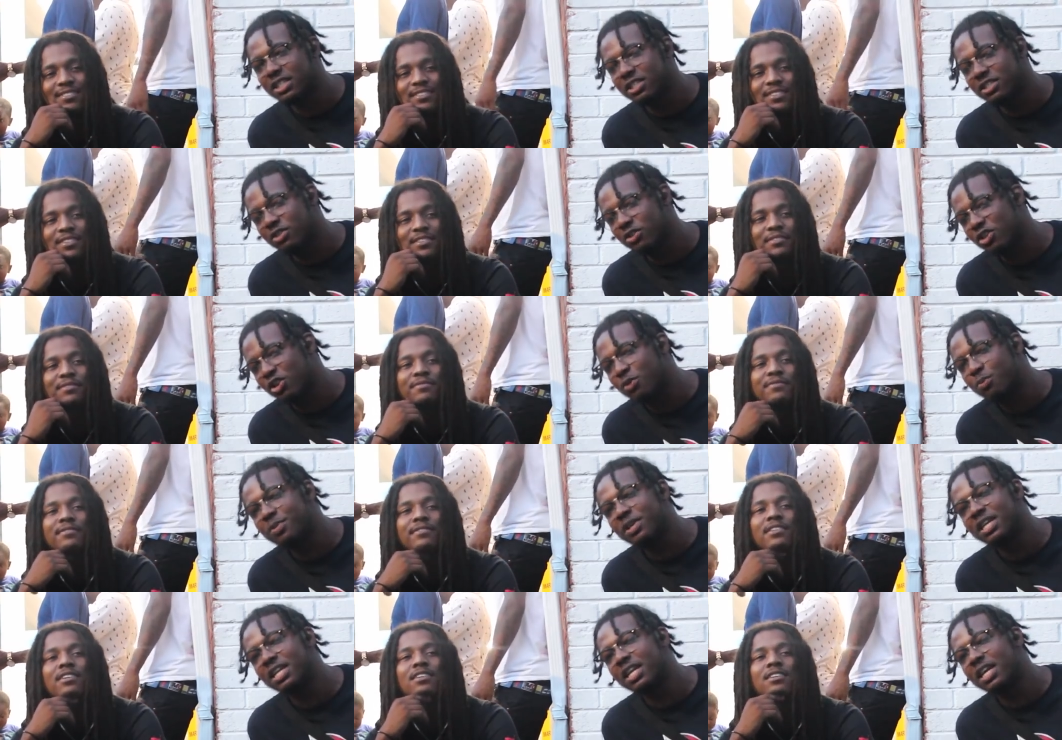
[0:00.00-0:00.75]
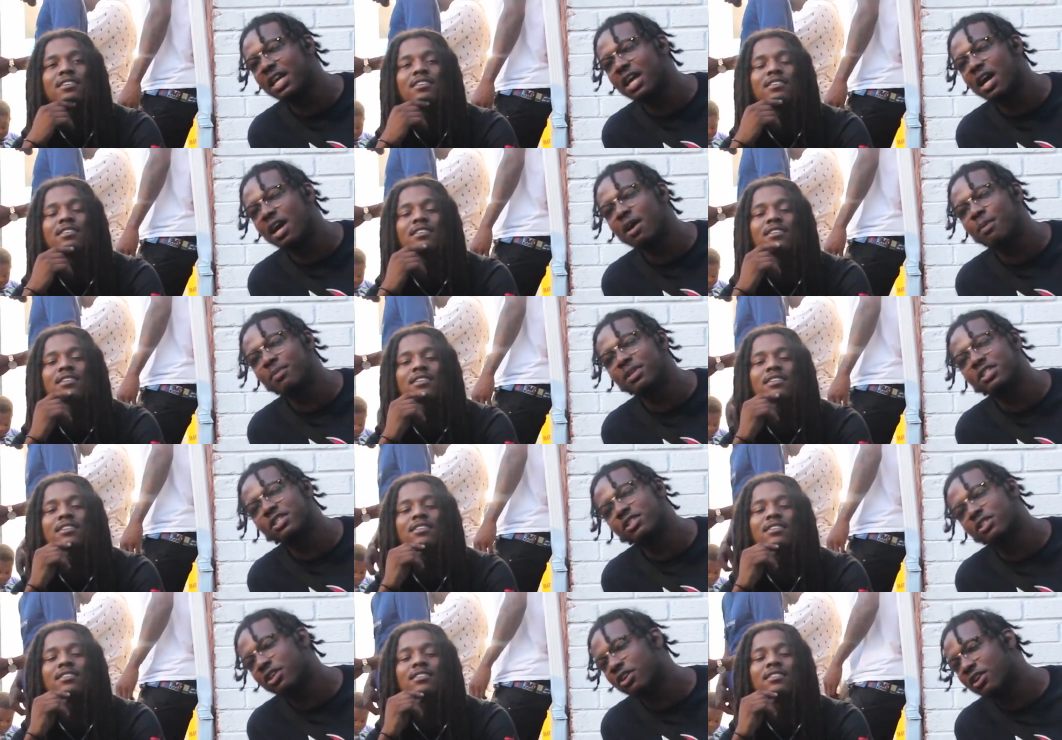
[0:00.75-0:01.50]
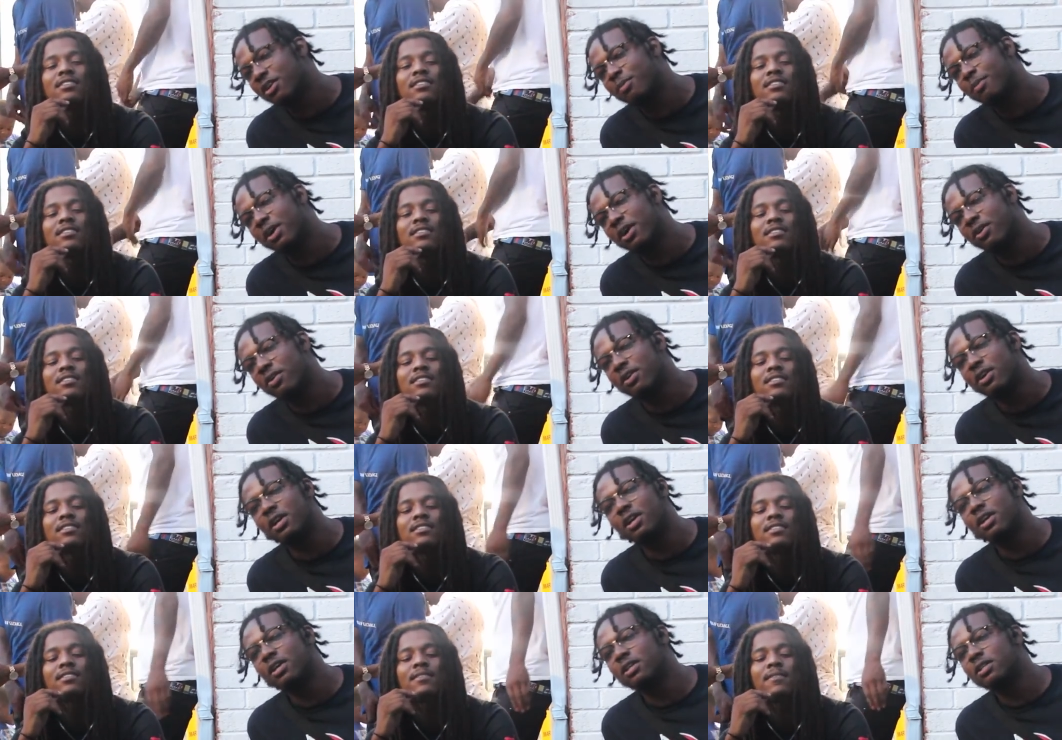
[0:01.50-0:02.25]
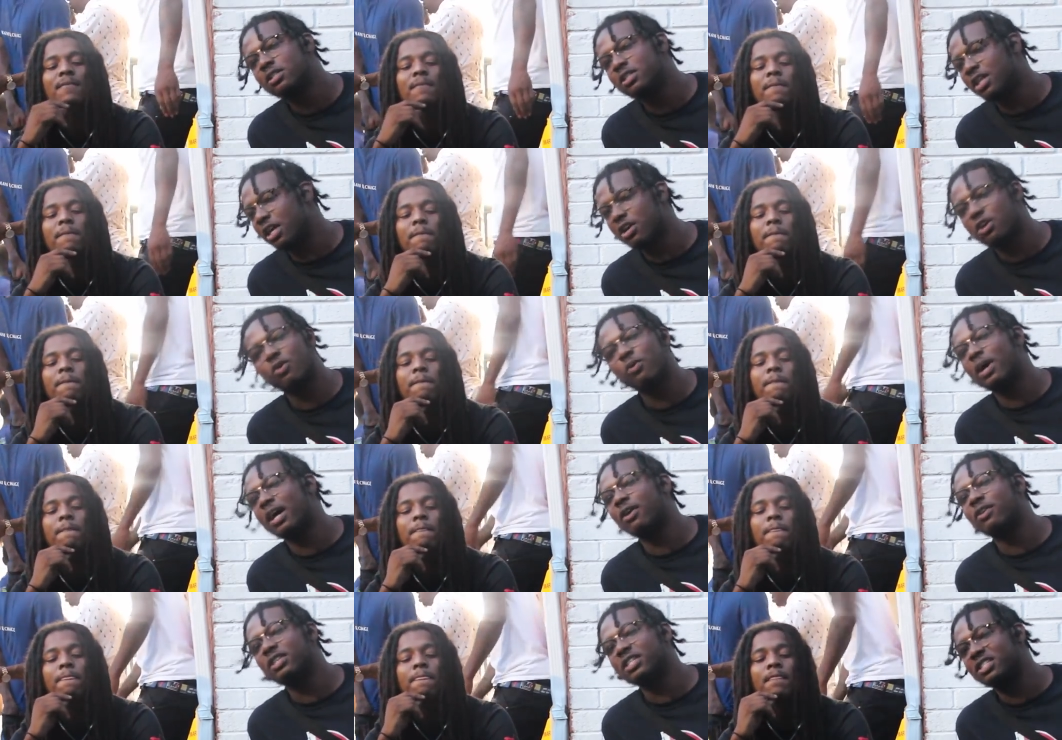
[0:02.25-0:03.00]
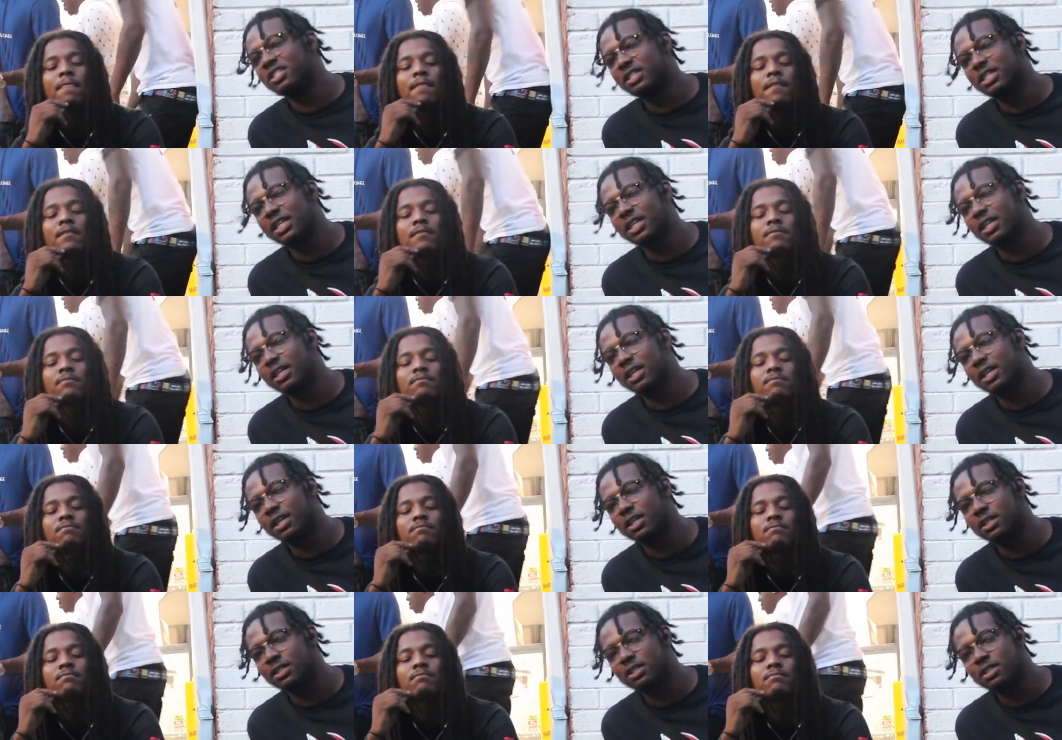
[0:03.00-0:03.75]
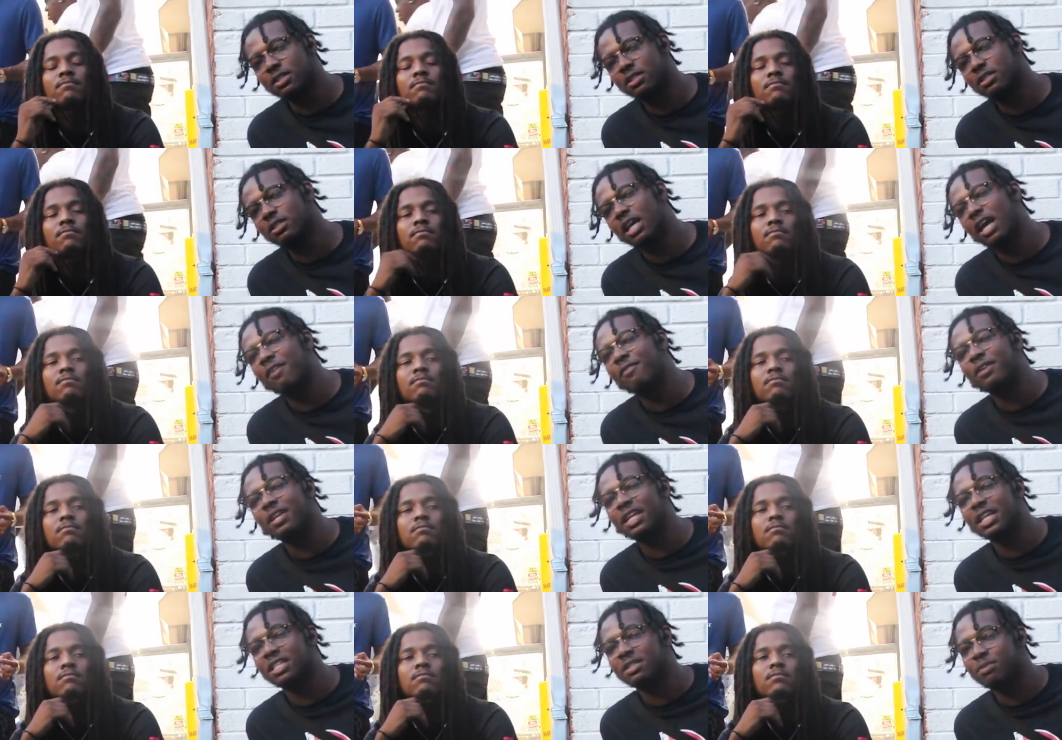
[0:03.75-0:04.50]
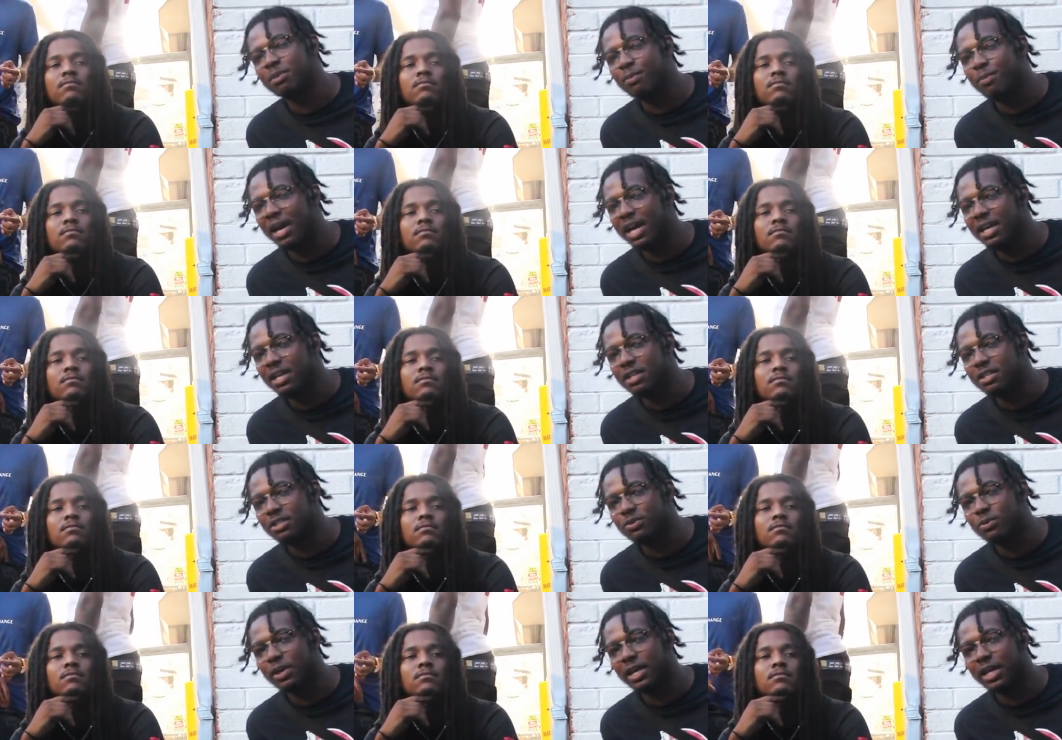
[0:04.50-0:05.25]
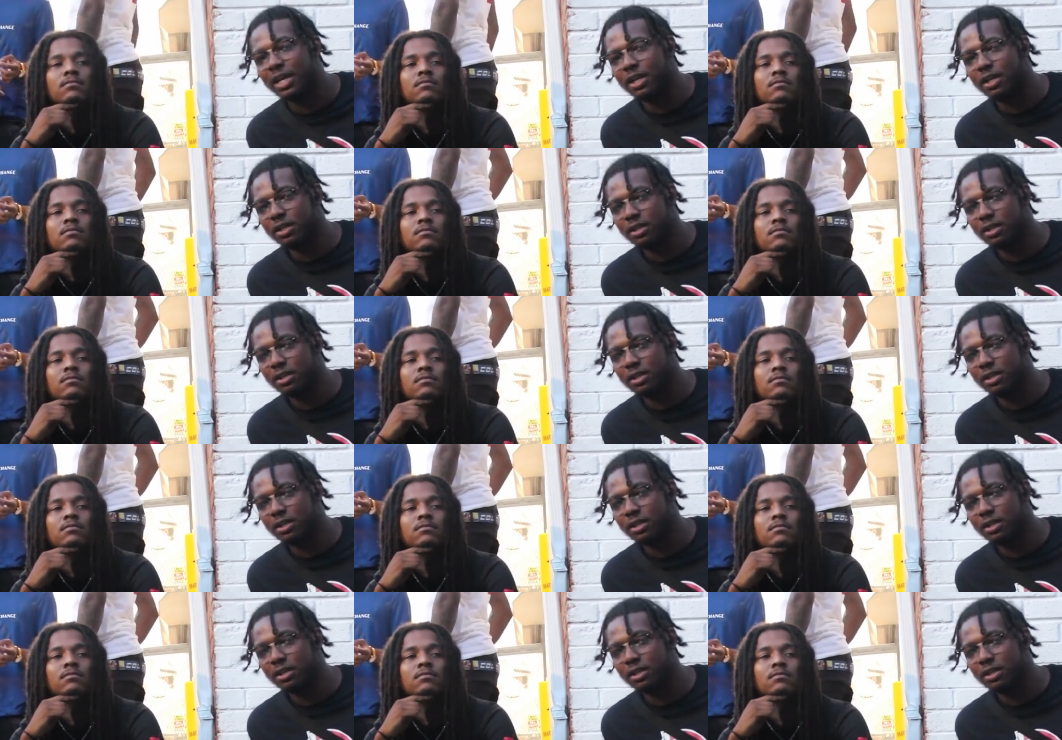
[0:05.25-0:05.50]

Speaker 1: So don't be in the comments talking about talking wild as shit, because other niggas be biting the swag.